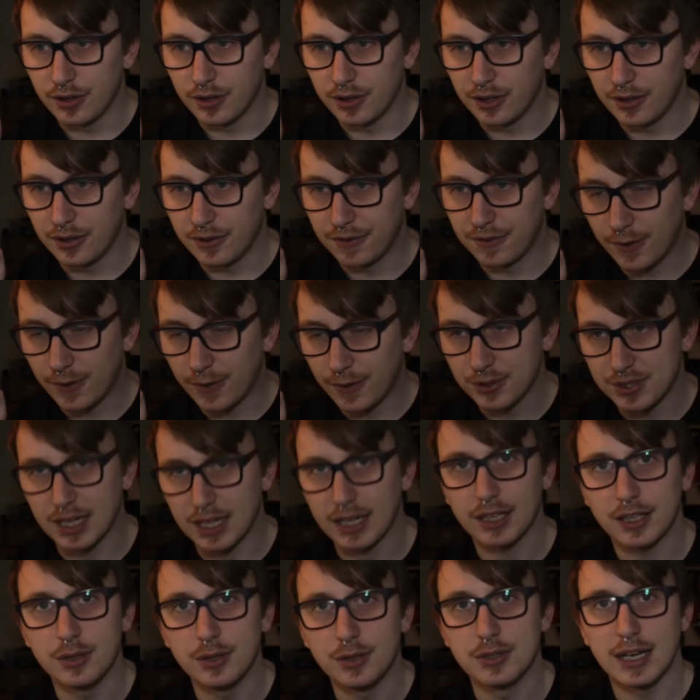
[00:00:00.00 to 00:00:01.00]
False
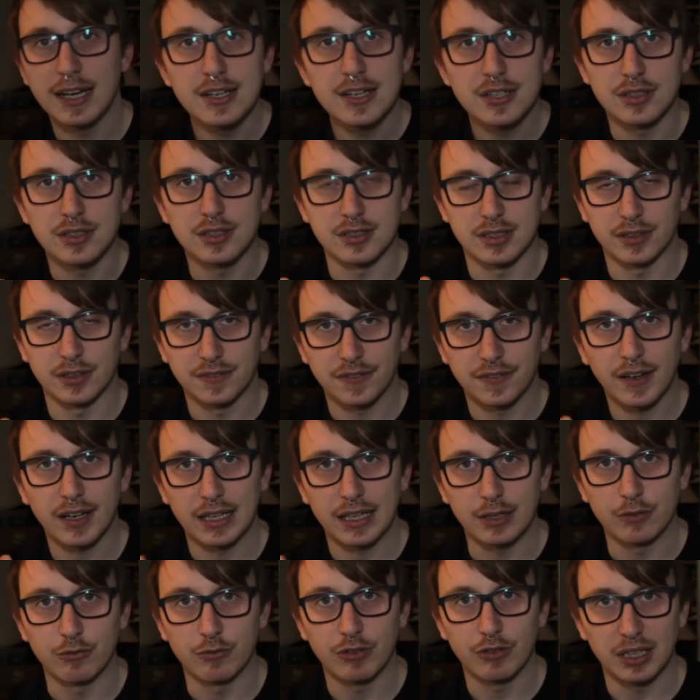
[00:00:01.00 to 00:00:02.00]
accusations are
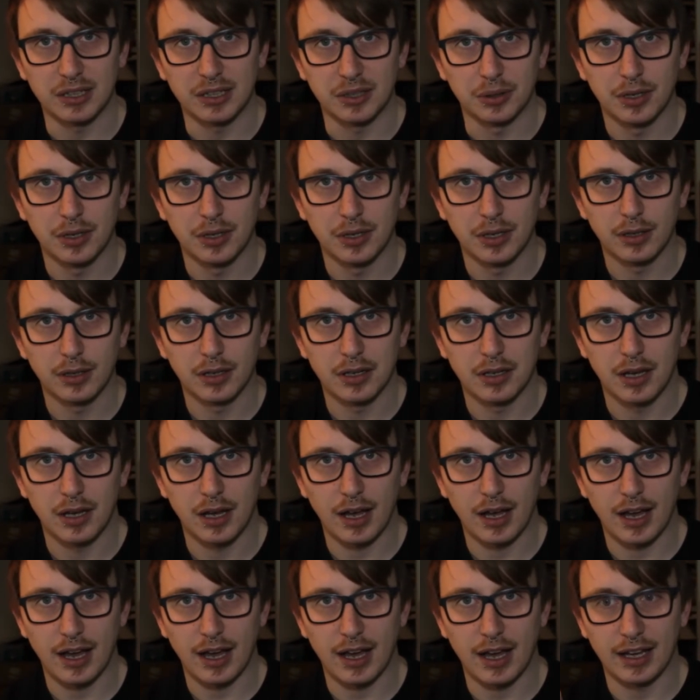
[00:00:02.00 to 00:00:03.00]
fucking real,
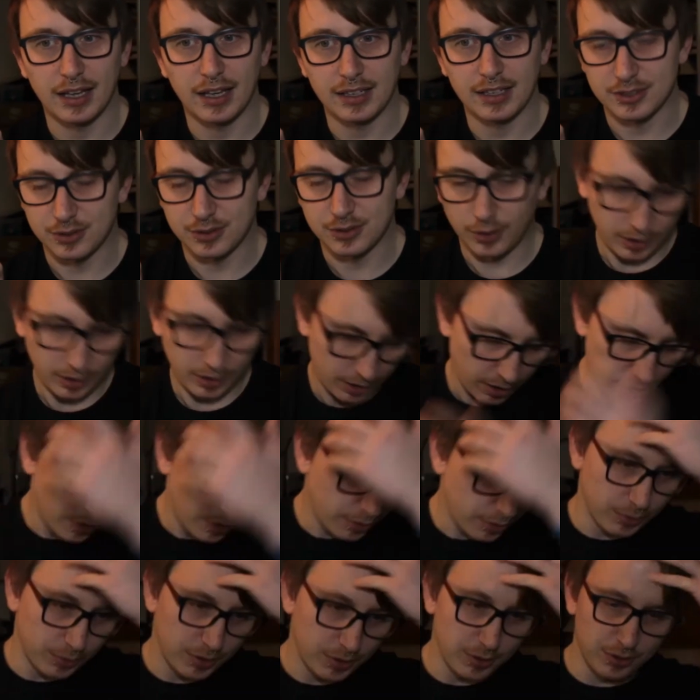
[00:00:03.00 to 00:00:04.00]
and it's not like, oh,
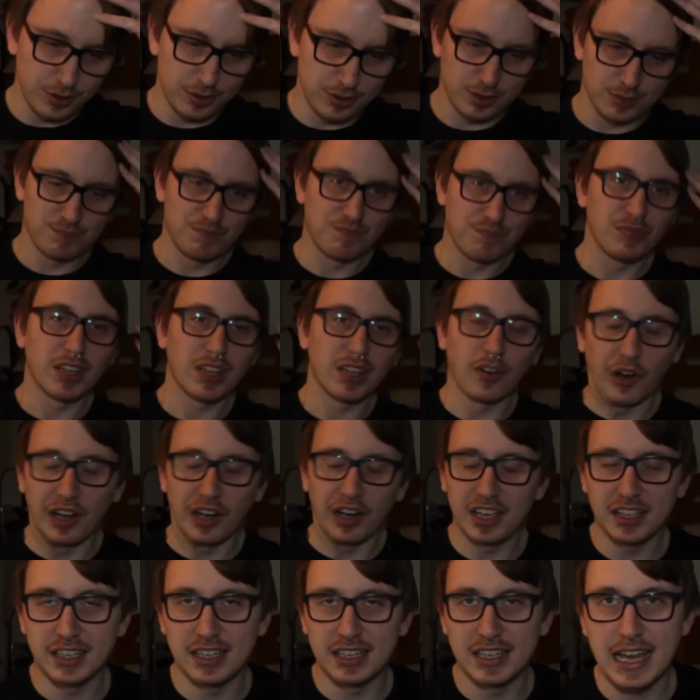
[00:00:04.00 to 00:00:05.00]
you can just clear
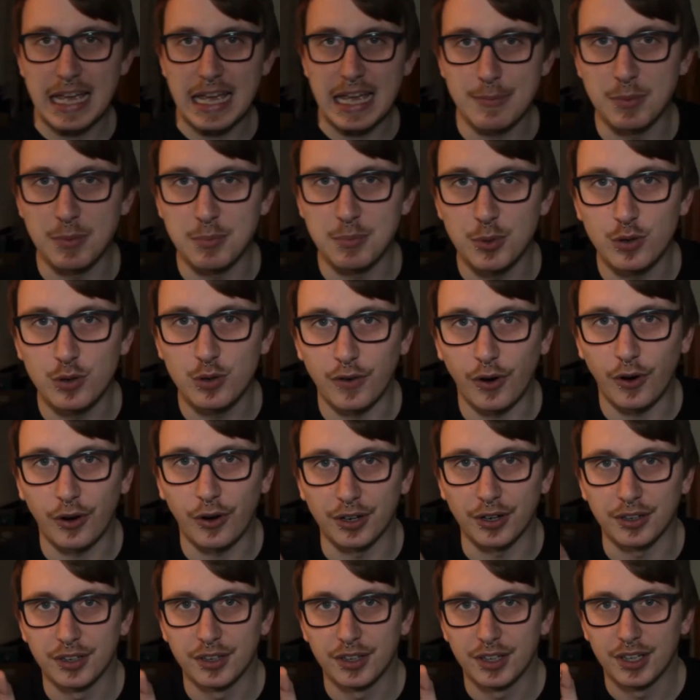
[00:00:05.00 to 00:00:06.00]
your name and move on.
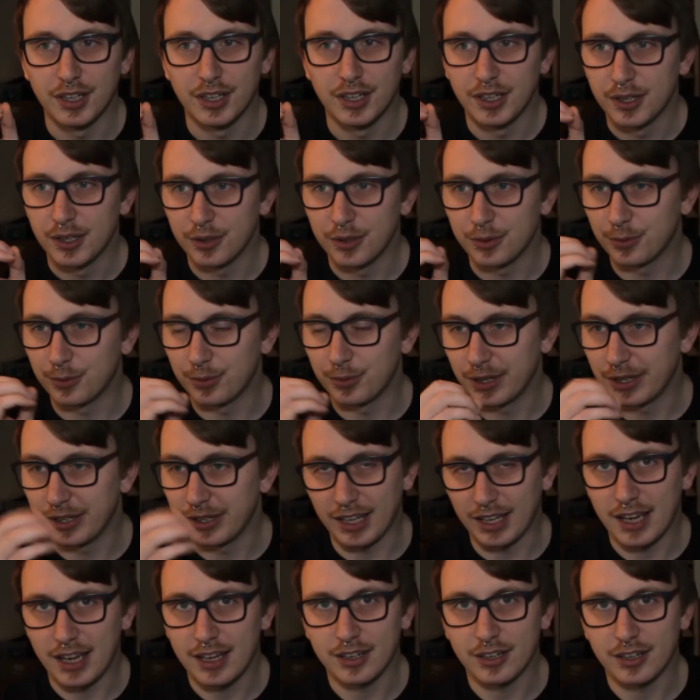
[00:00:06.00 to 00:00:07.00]
Well, you
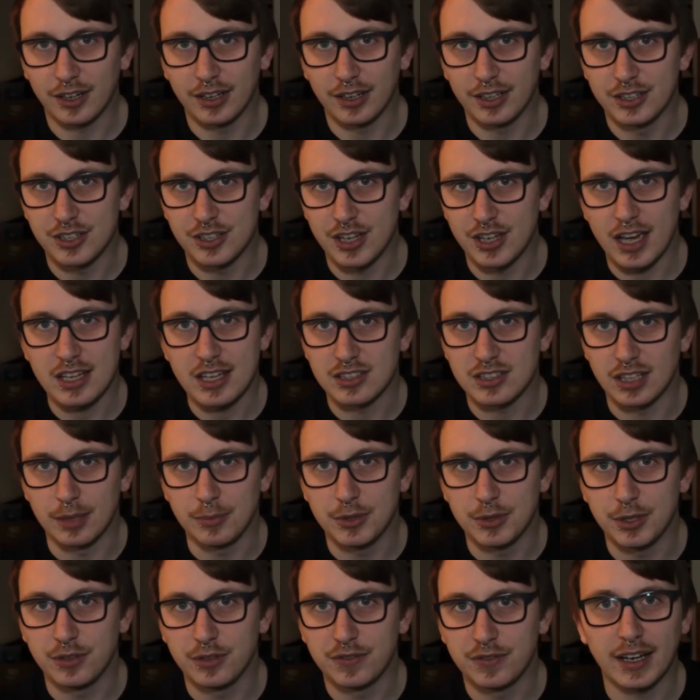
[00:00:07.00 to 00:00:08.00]
can't clear Jay's name,
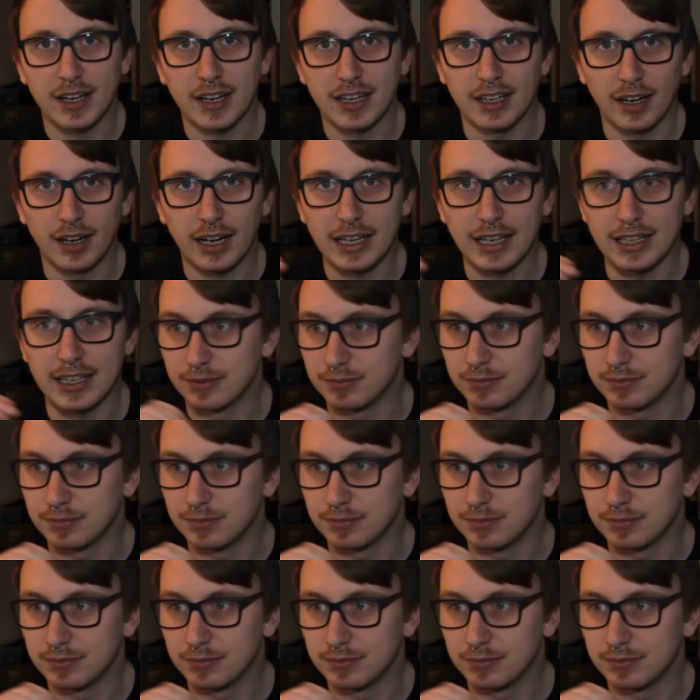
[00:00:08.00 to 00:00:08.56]
too fucking late.